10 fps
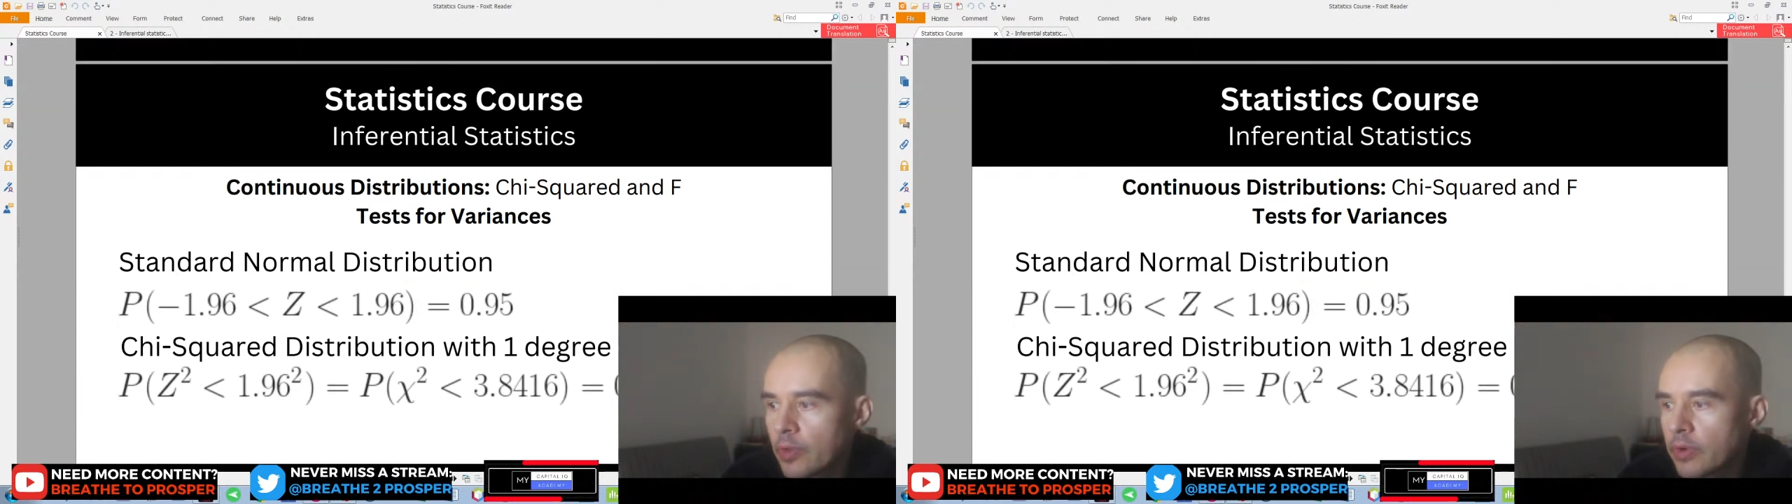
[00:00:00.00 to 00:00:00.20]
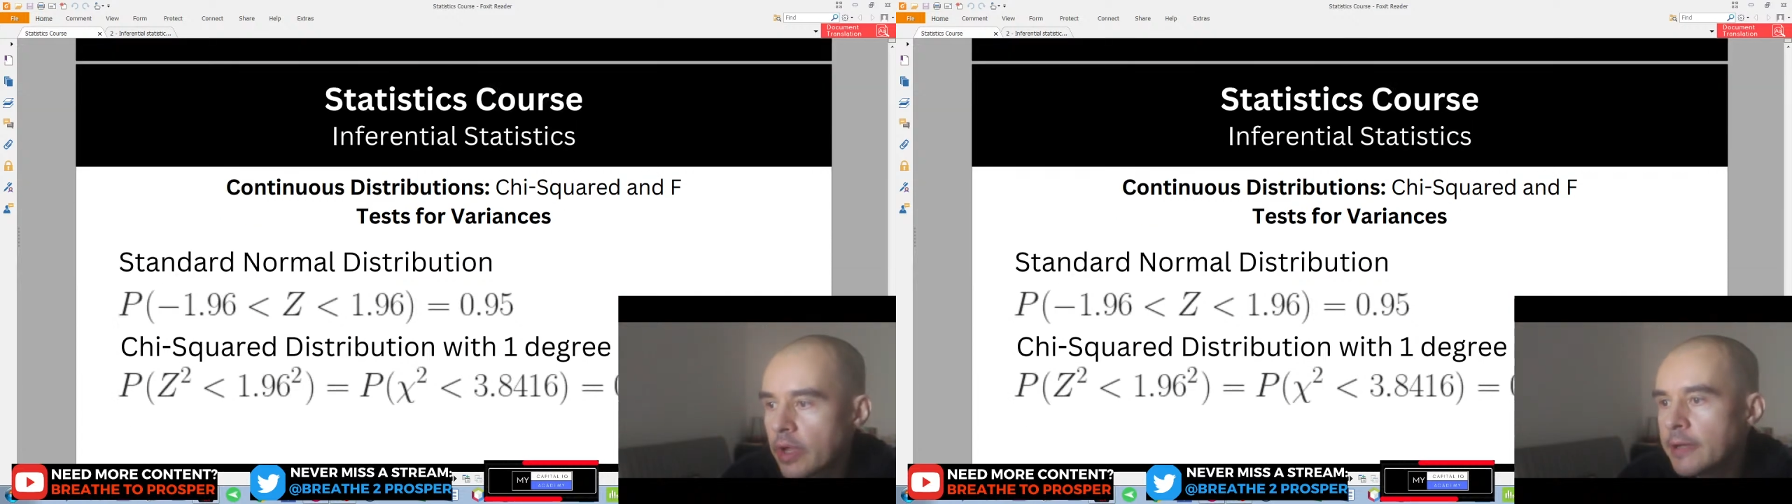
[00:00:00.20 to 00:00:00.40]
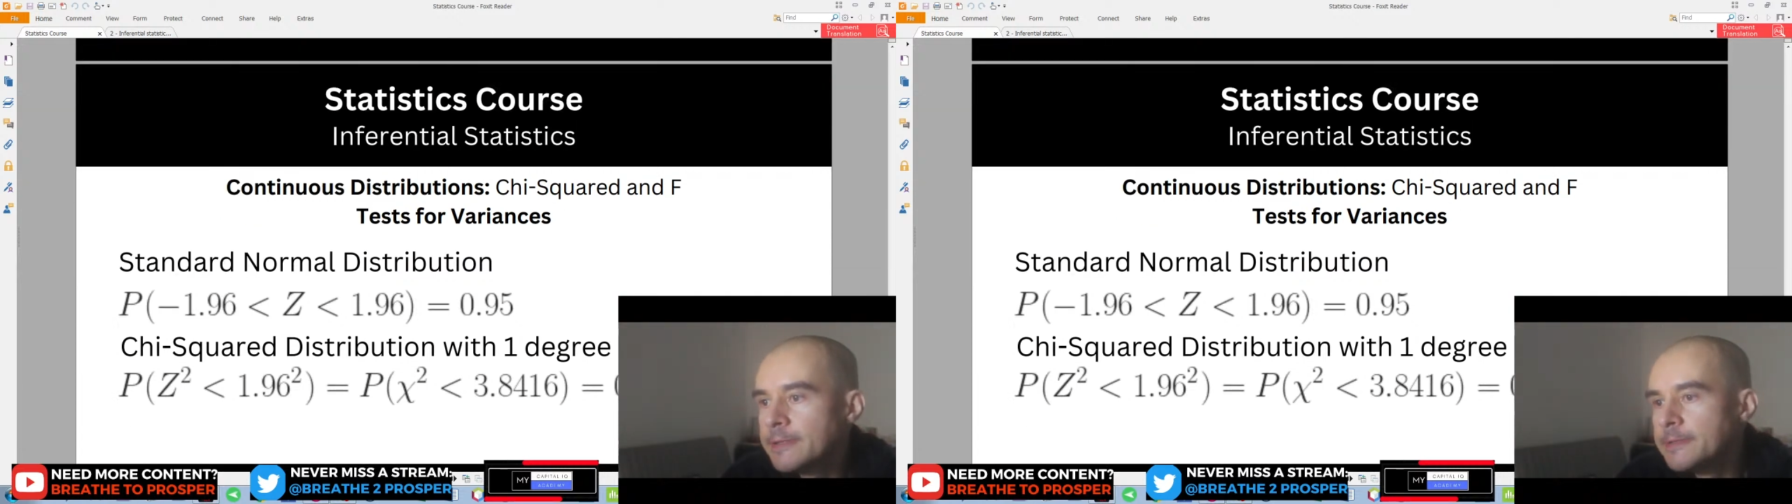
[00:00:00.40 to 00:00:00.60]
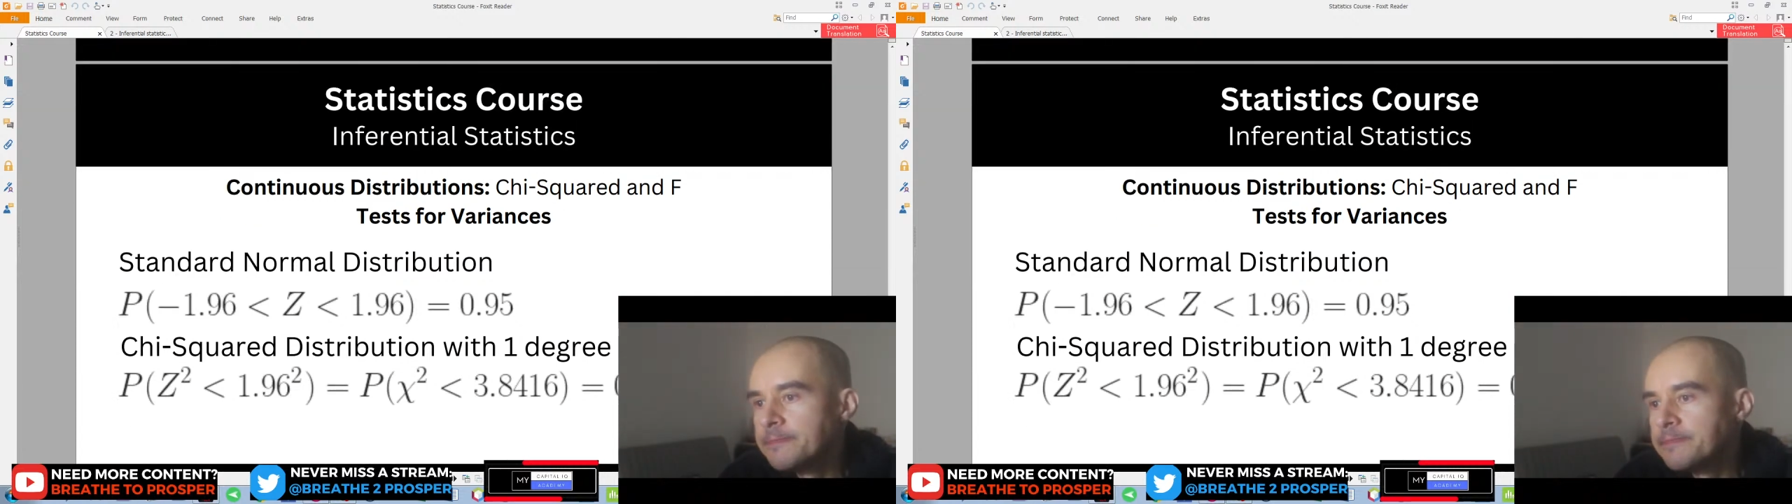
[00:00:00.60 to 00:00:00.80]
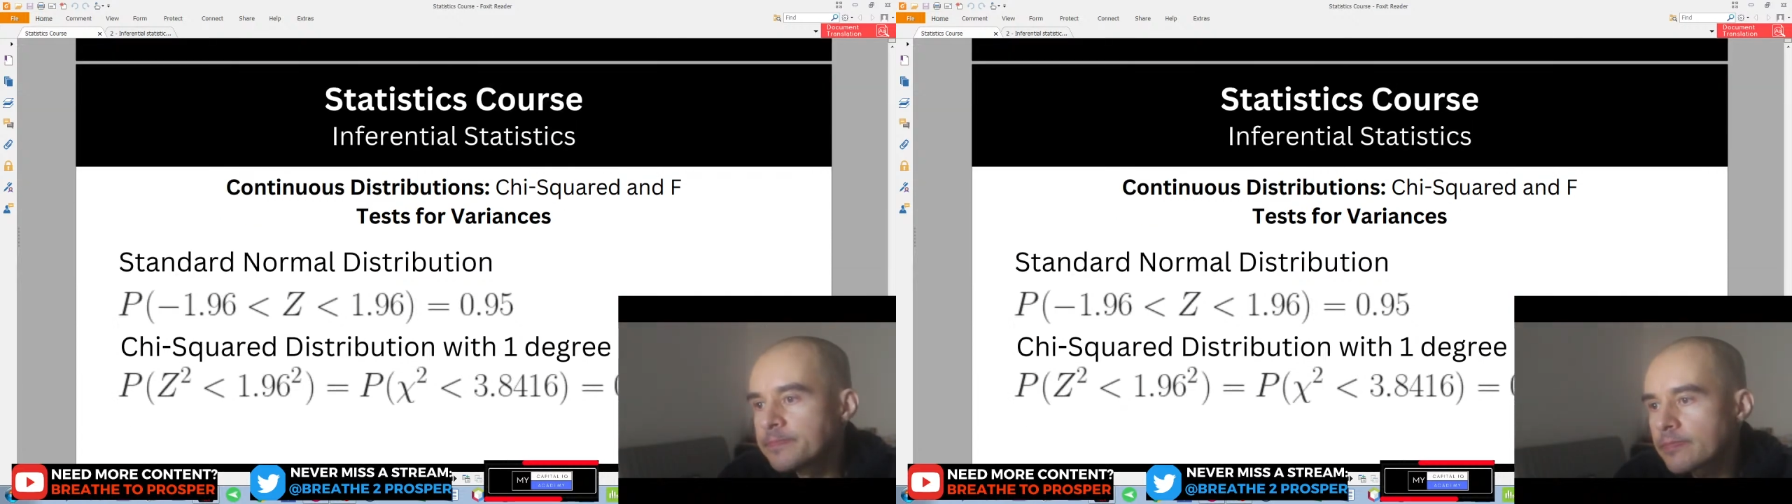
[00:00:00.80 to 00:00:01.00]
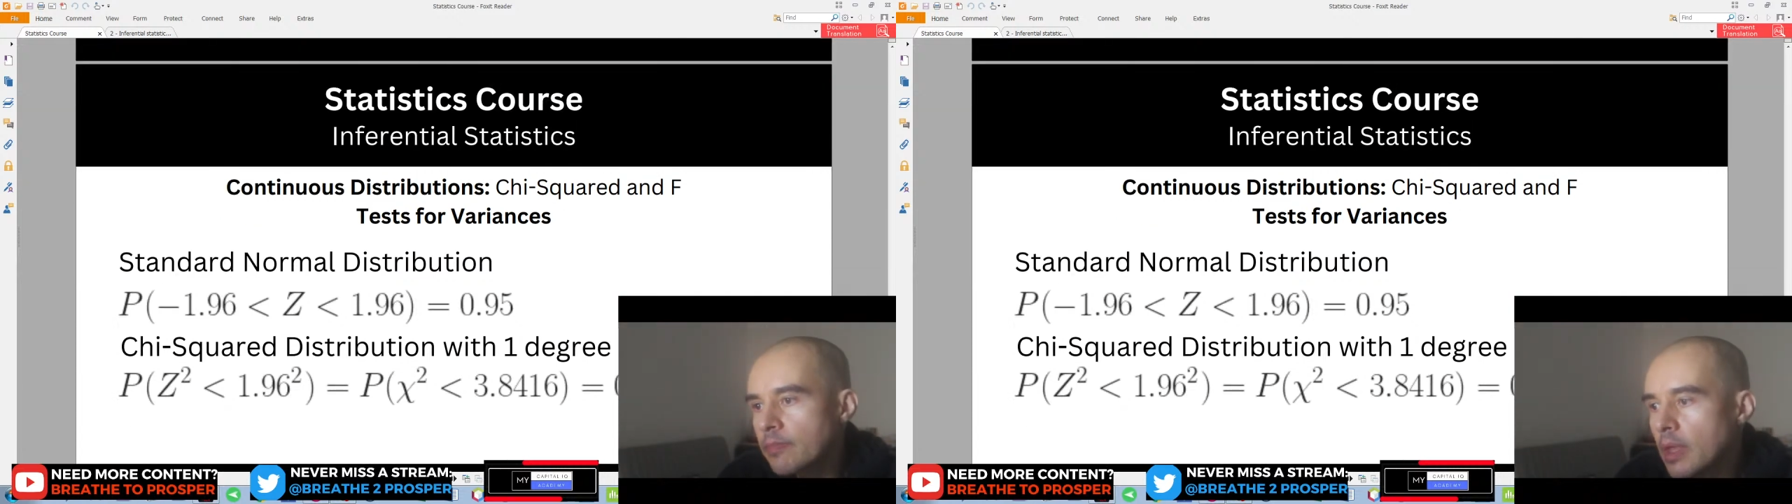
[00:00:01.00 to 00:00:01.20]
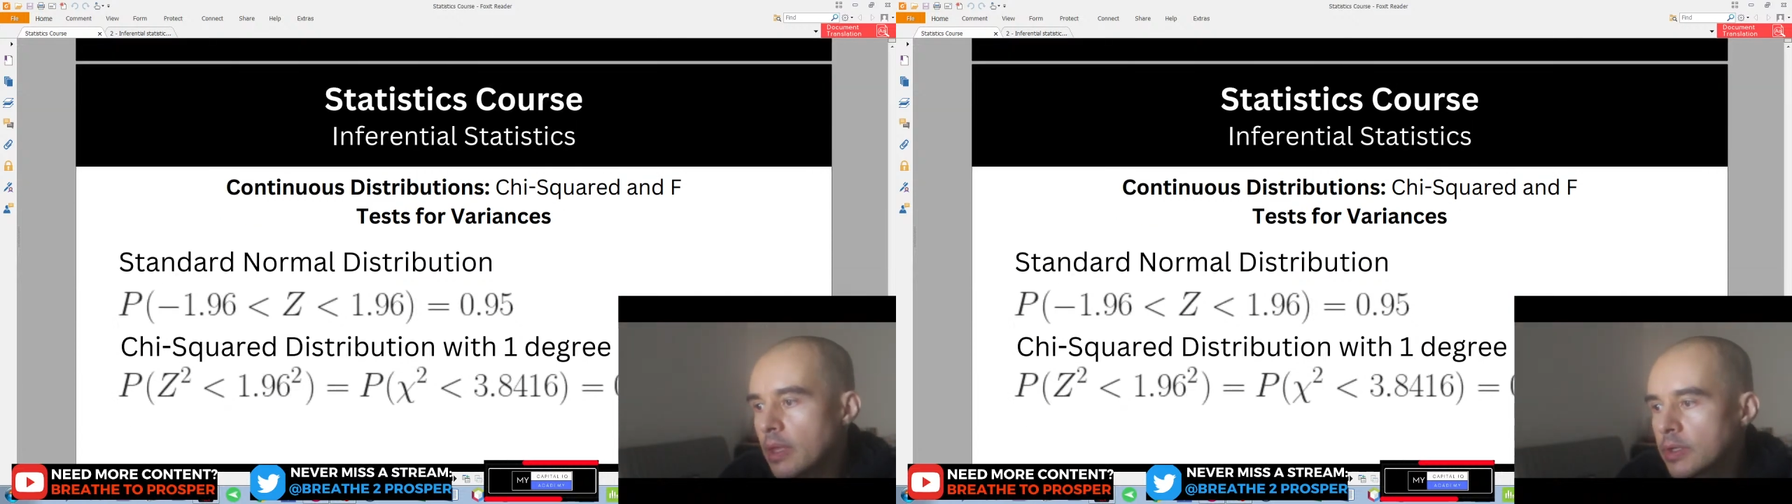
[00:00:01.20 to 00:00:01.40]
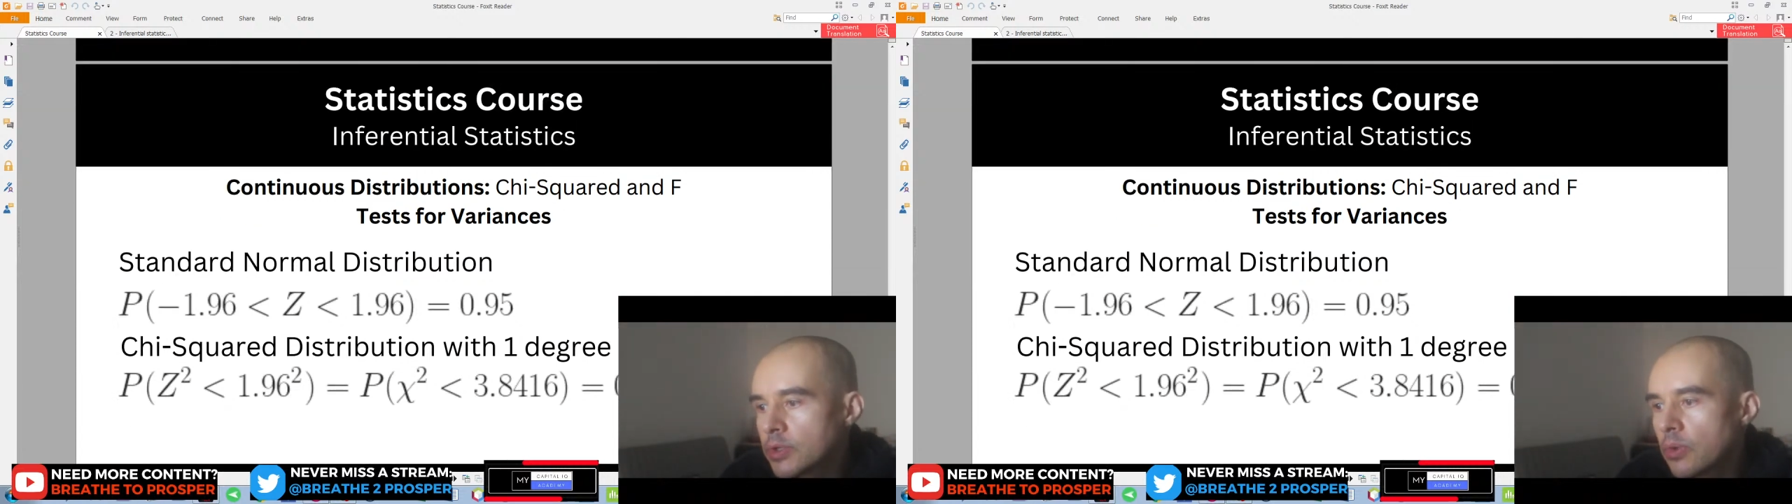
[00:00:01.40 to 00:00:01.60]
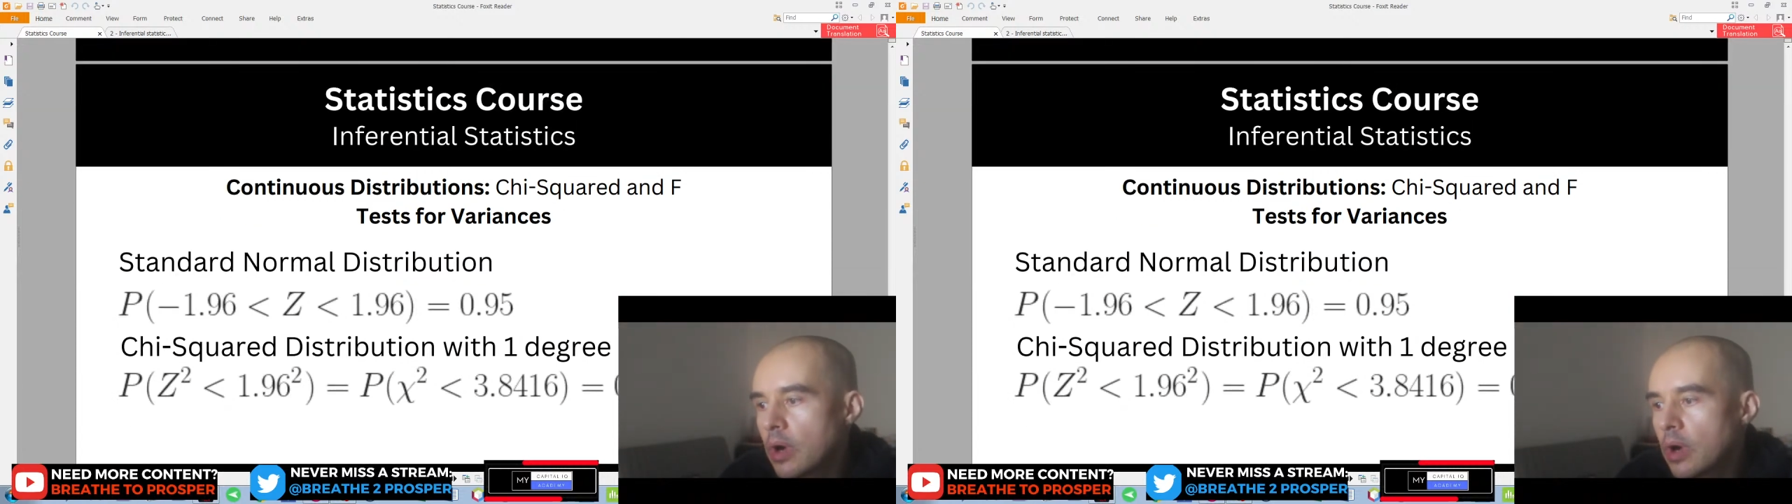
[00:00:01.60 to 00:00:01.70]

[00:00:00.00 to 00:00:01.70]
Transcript: Okay? So